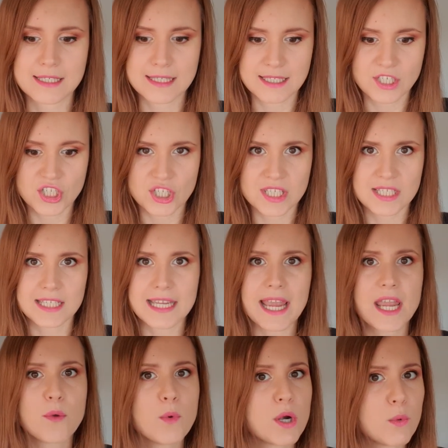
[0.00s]
just
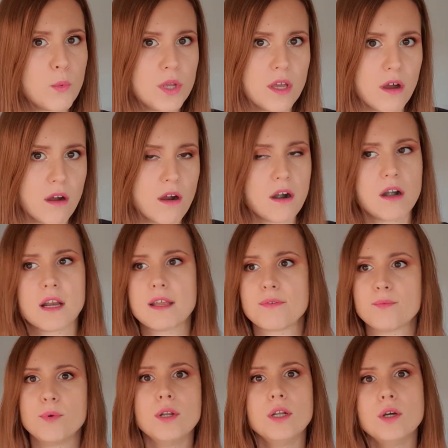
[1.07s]
stay where we are,
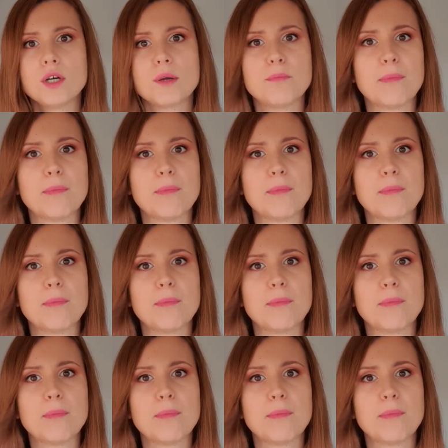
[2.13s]
if we look